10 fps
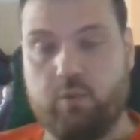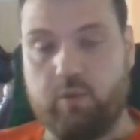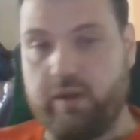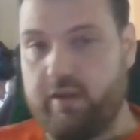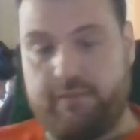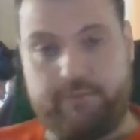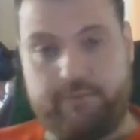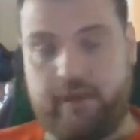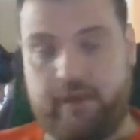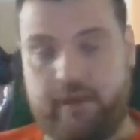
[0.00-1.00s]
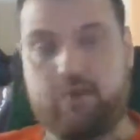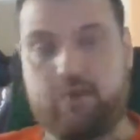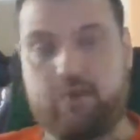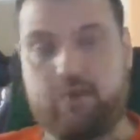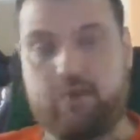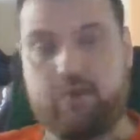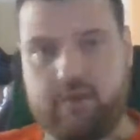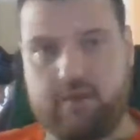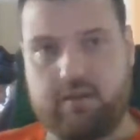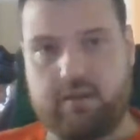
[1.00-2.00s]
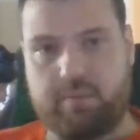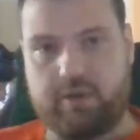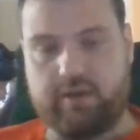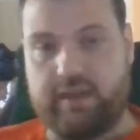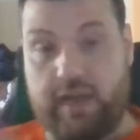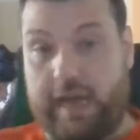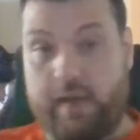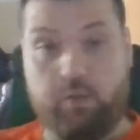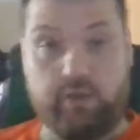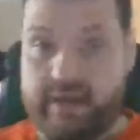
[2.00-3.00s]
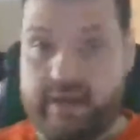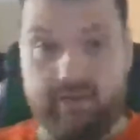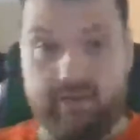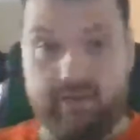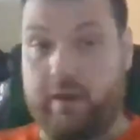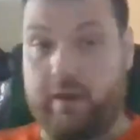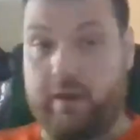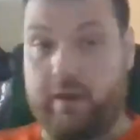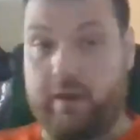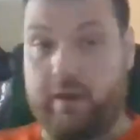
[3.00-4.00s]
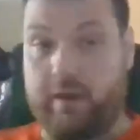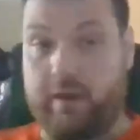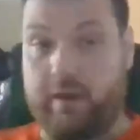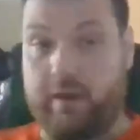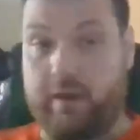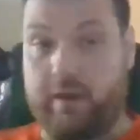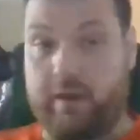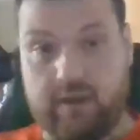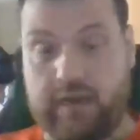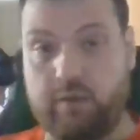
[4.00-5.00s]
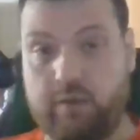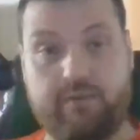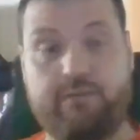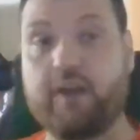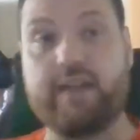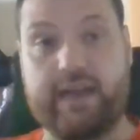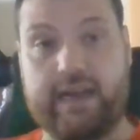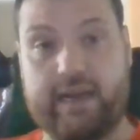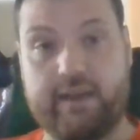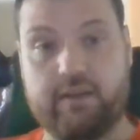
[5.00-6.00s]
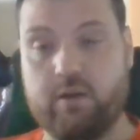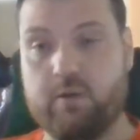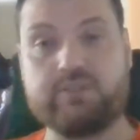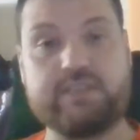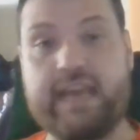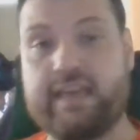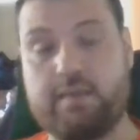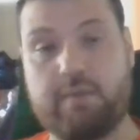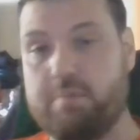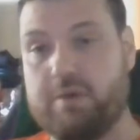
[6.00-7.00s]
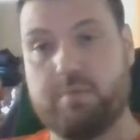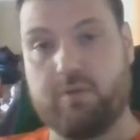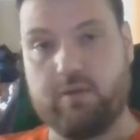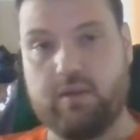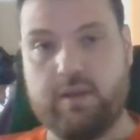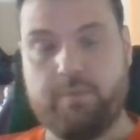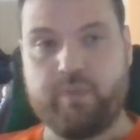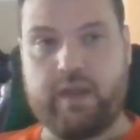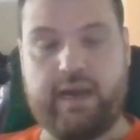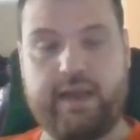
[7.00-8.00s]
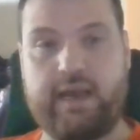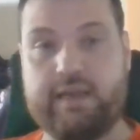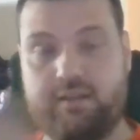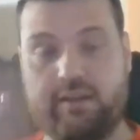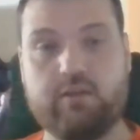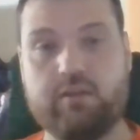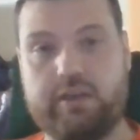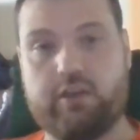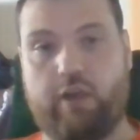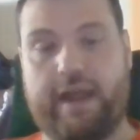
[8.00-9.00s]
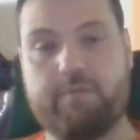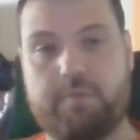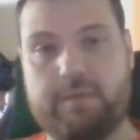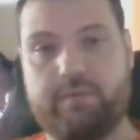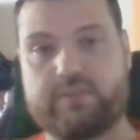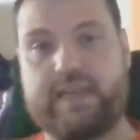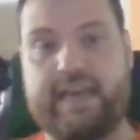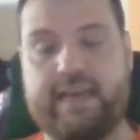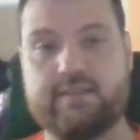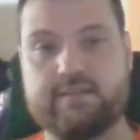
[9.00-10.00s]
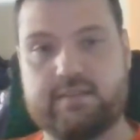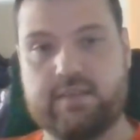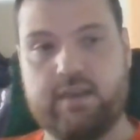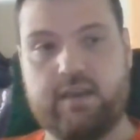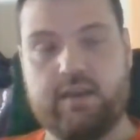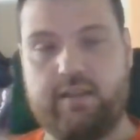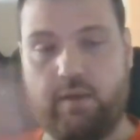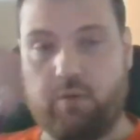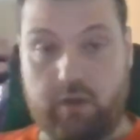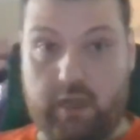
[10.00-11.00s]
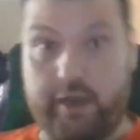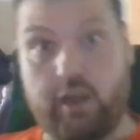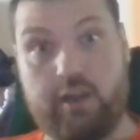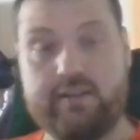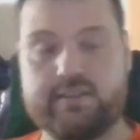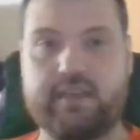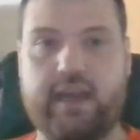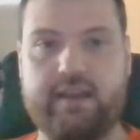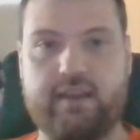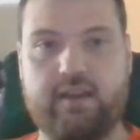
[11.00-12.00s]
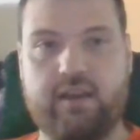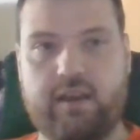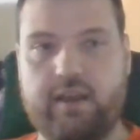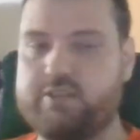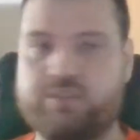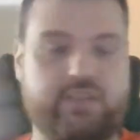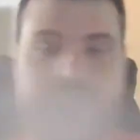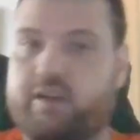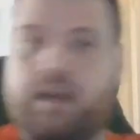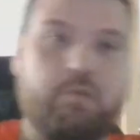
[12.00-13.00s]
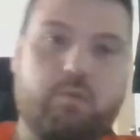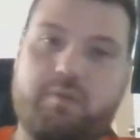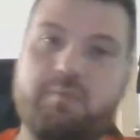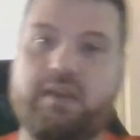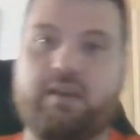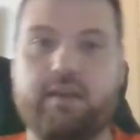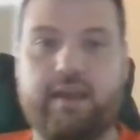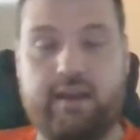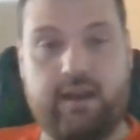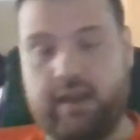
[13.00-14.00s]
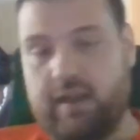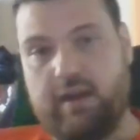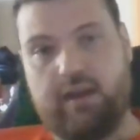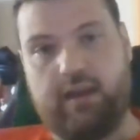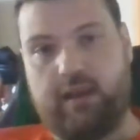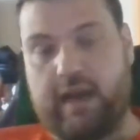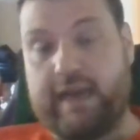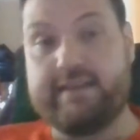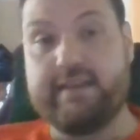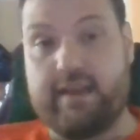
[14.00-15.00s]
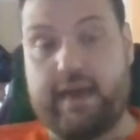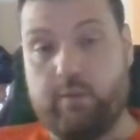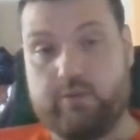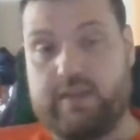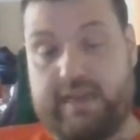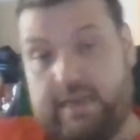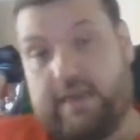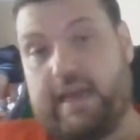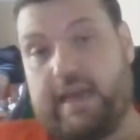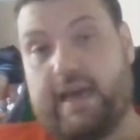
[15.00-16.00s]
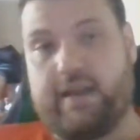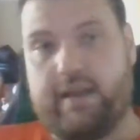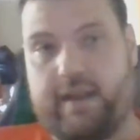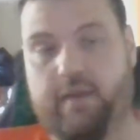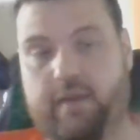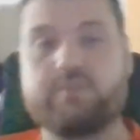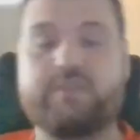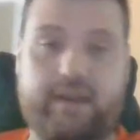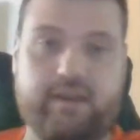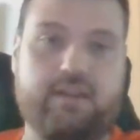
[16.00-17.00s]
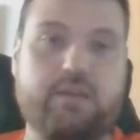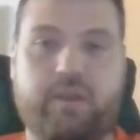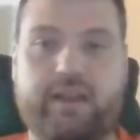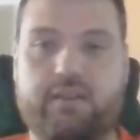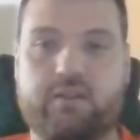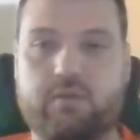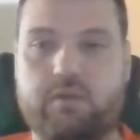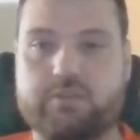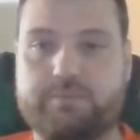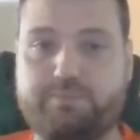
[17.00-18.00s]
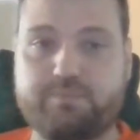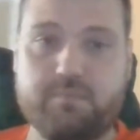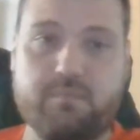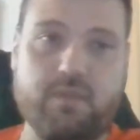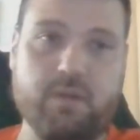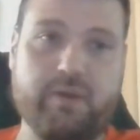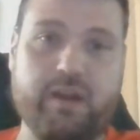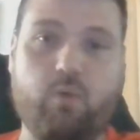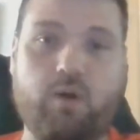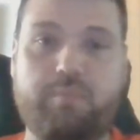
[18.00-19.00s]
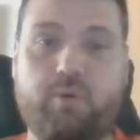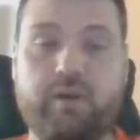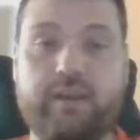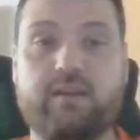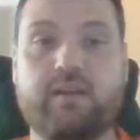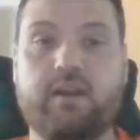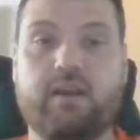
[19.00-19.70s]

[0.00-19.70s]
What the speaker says: Where the fuck was I would never, if I was a precinct captain there, I would have fought that guy. No one's taking my people. I literally grabbed people's hands that were undecided and just said, "You're coming with me." And I did that, and I was technically breaking the rules. But at what point